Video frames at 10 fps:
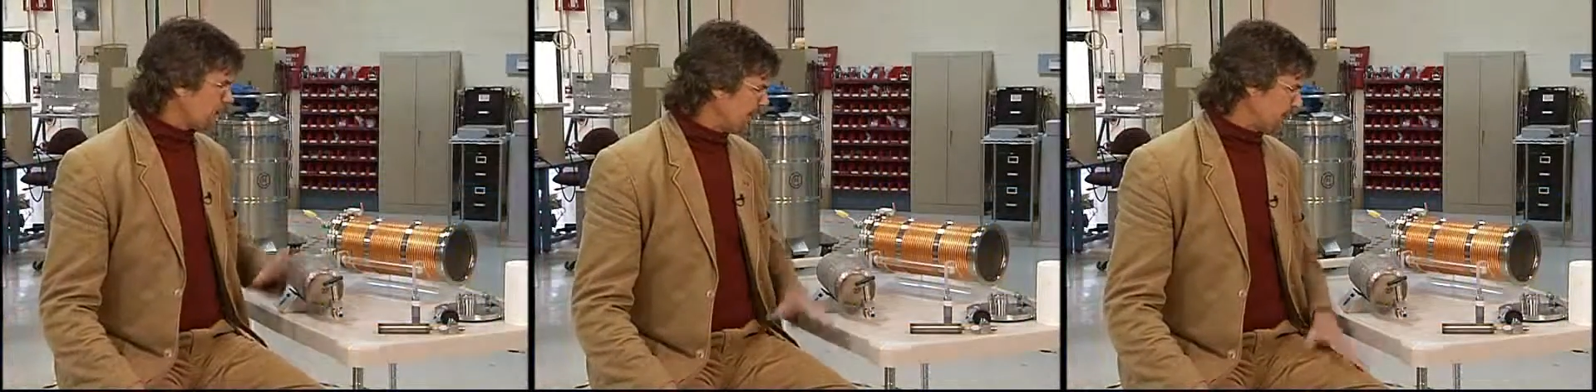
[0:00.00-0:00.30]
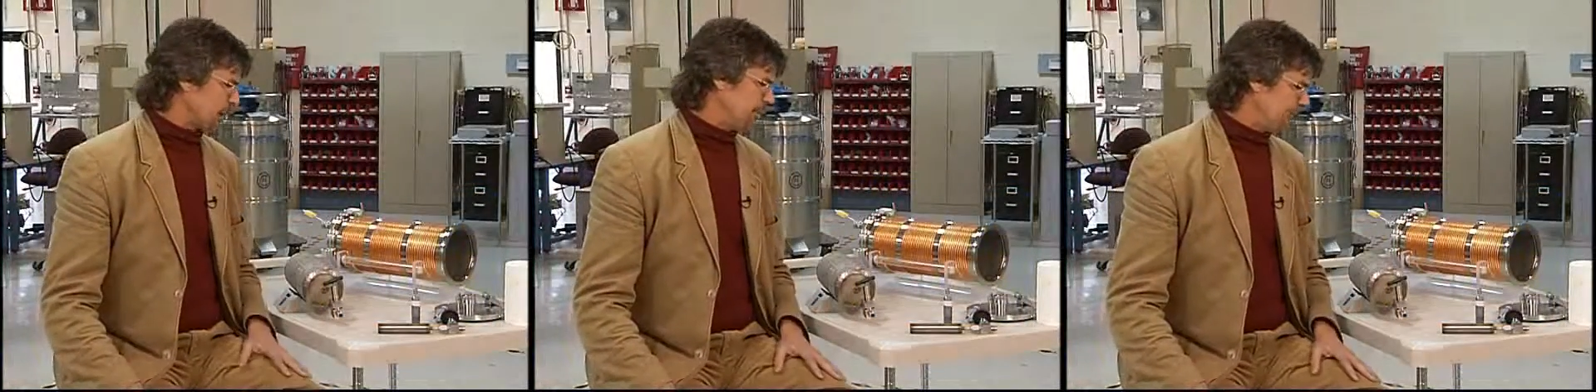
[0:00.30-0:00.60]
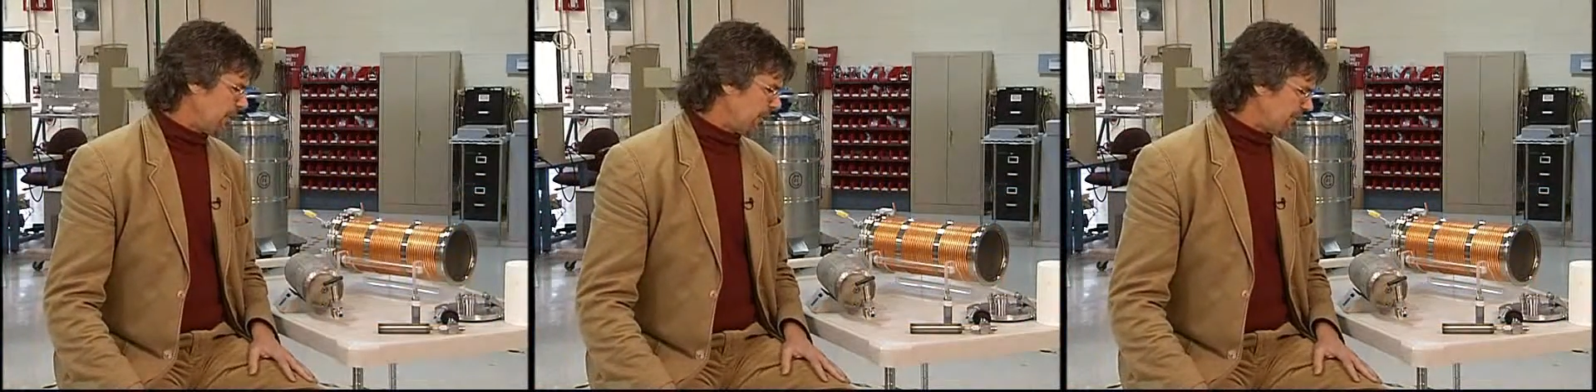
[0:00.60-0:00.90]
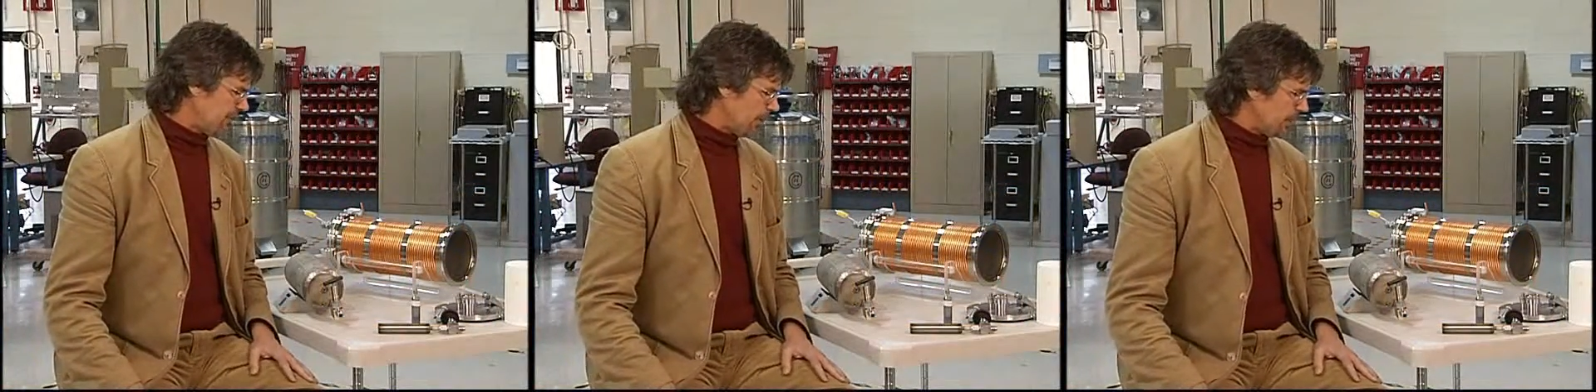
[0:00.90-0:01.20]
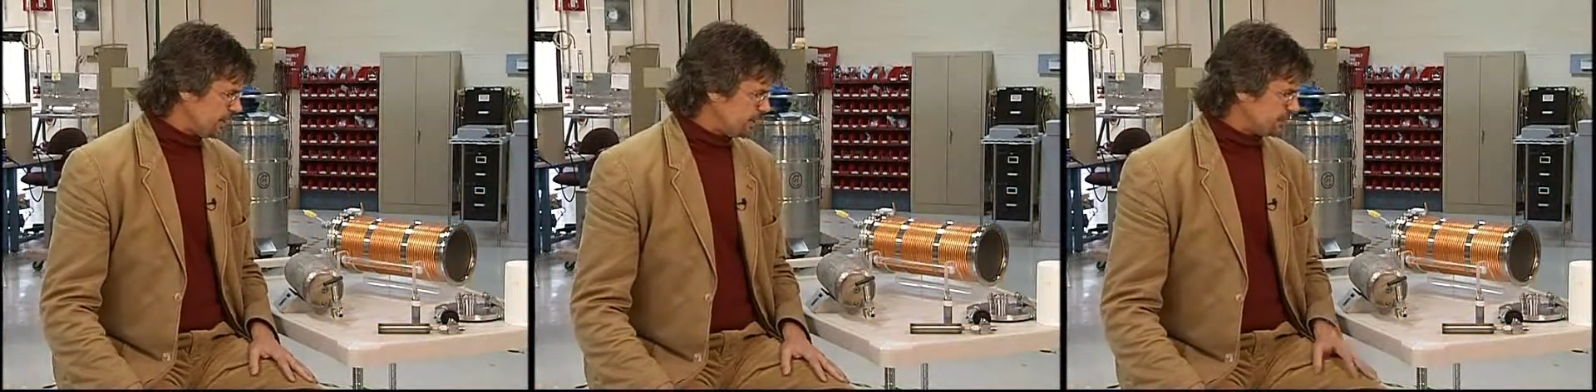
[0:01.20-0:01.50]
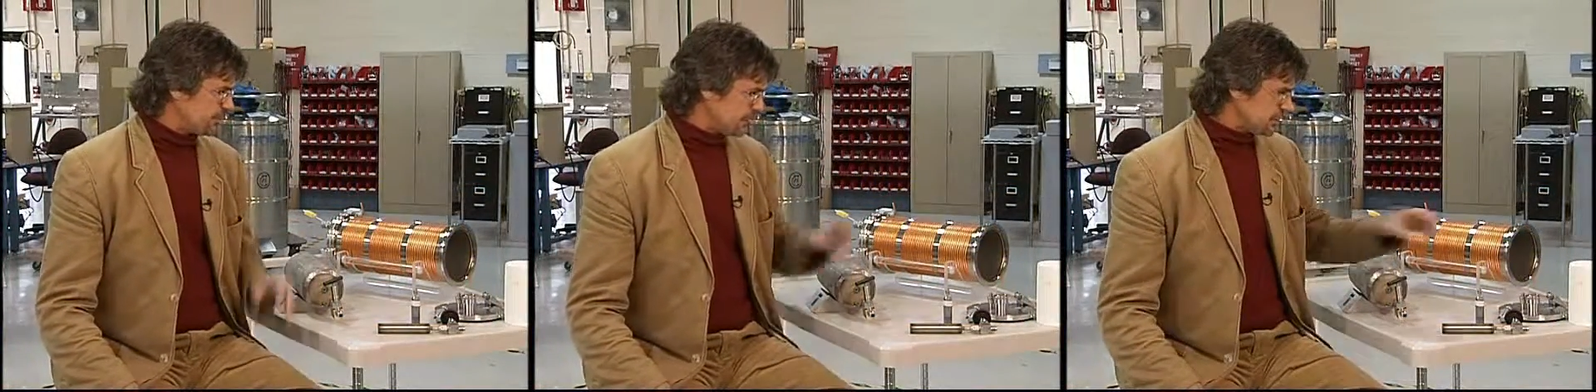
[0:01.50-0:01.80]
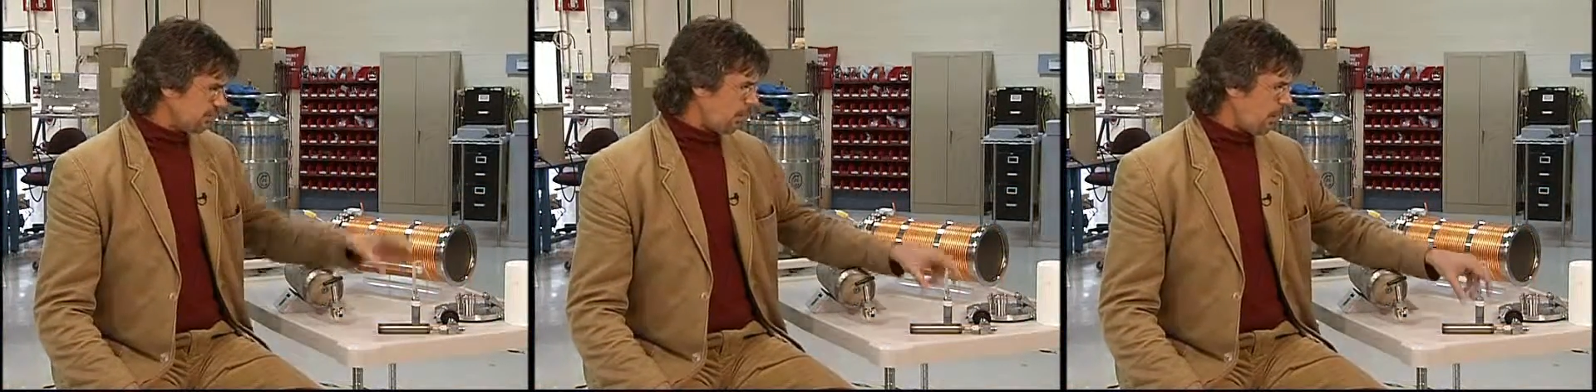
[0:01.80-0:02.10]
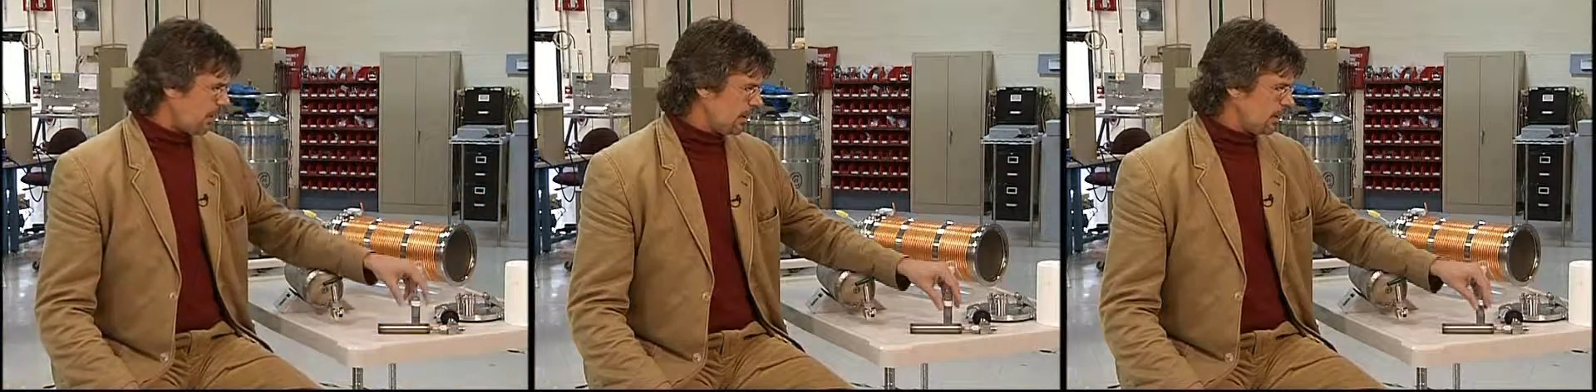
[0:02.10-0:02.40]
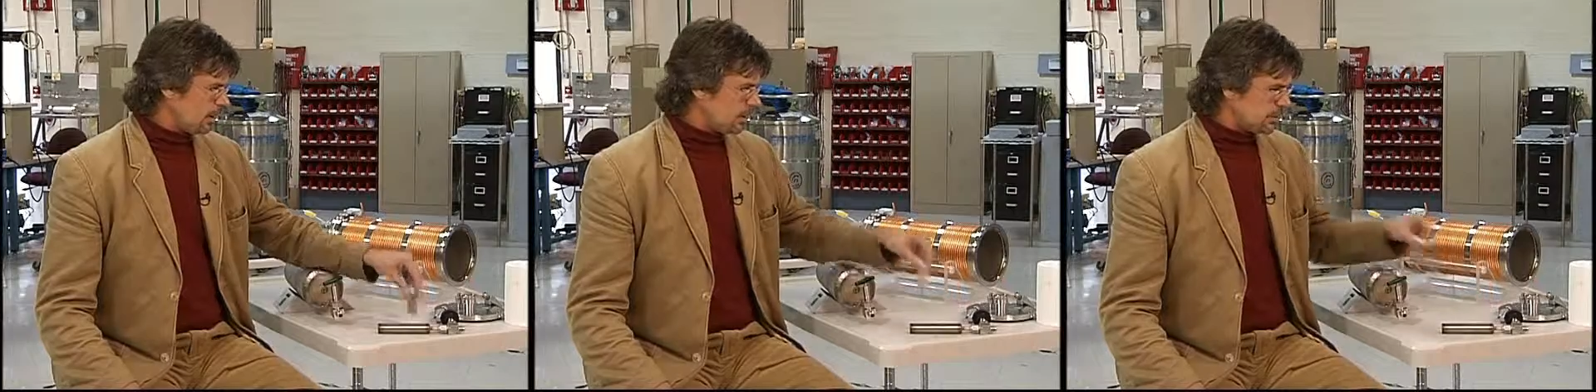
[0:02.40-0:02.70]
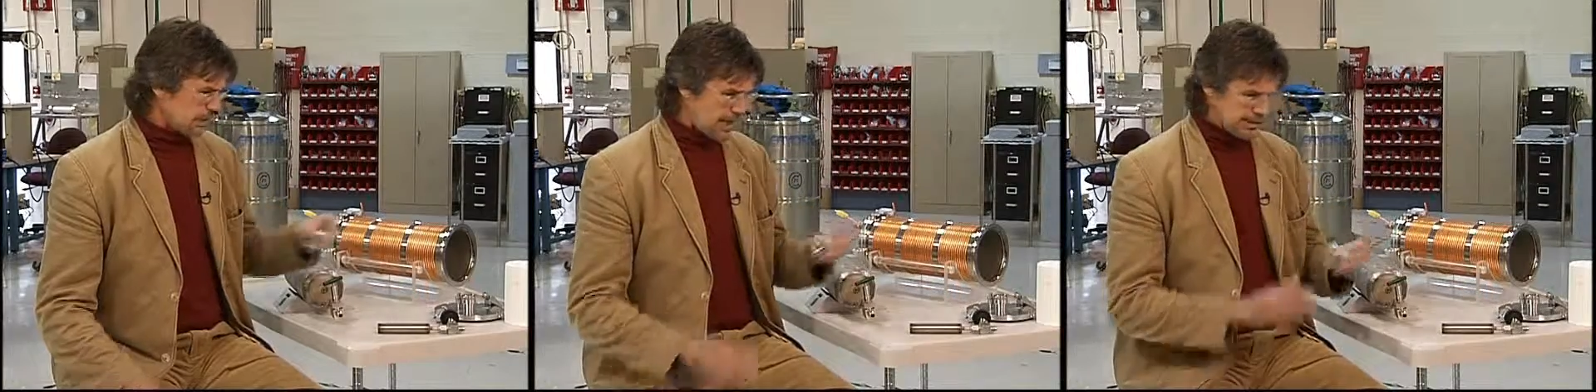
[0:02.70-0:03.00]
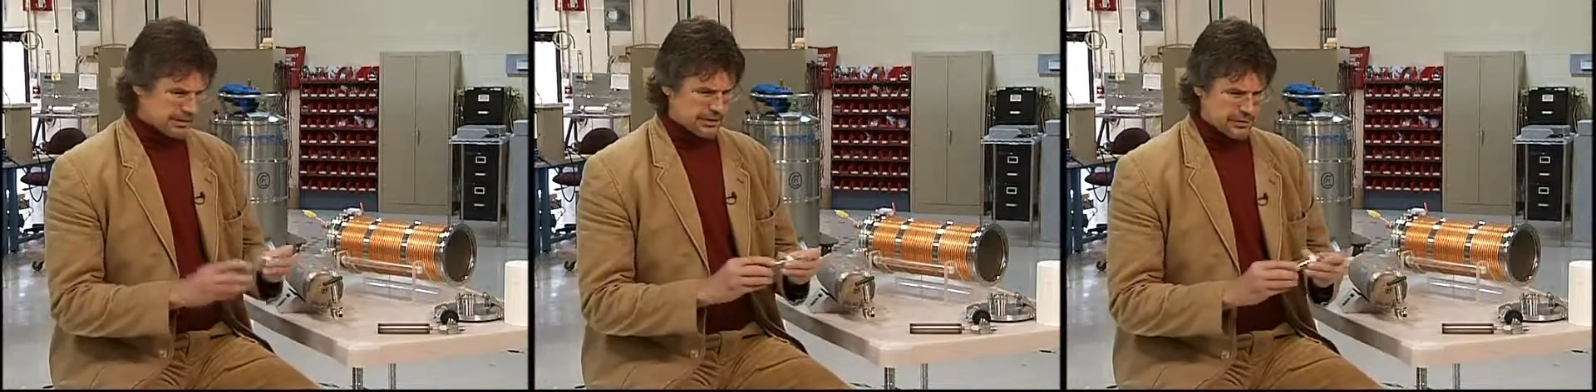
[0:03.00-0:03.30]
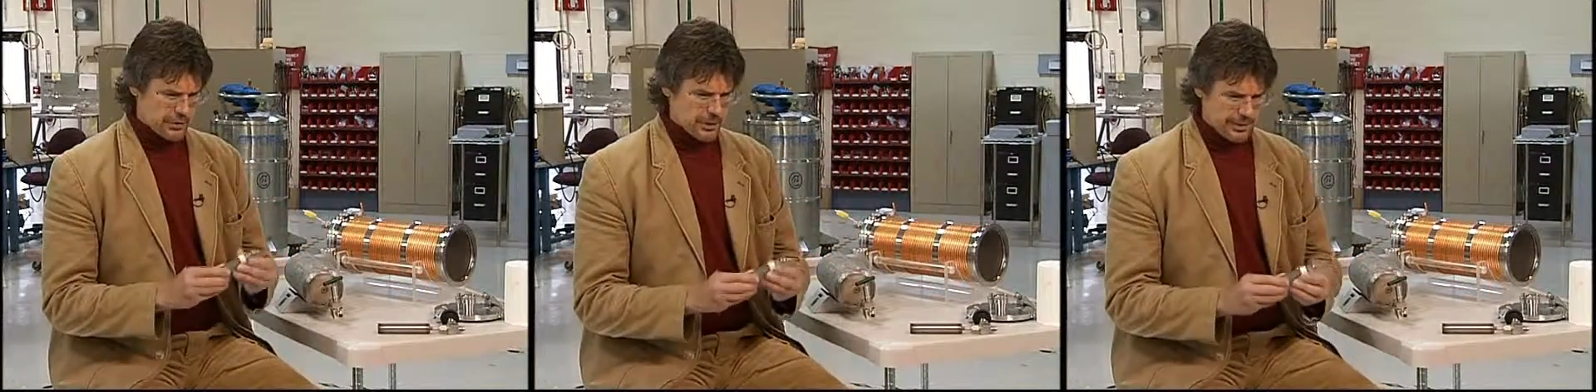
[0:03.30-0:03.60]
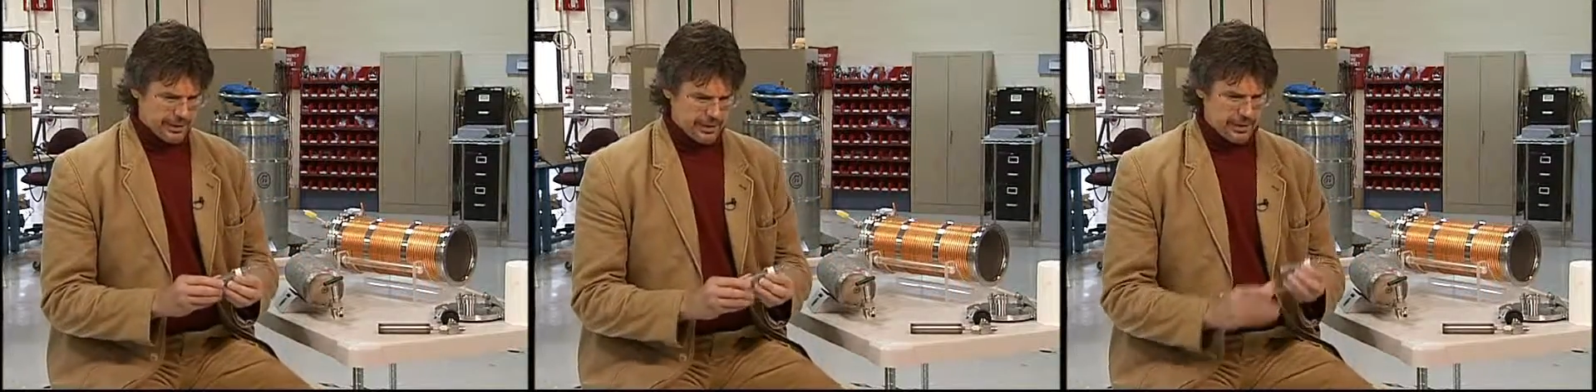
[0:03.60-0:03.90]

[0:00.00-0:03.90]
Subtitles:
about the components that we use. First of all, we're trying to determine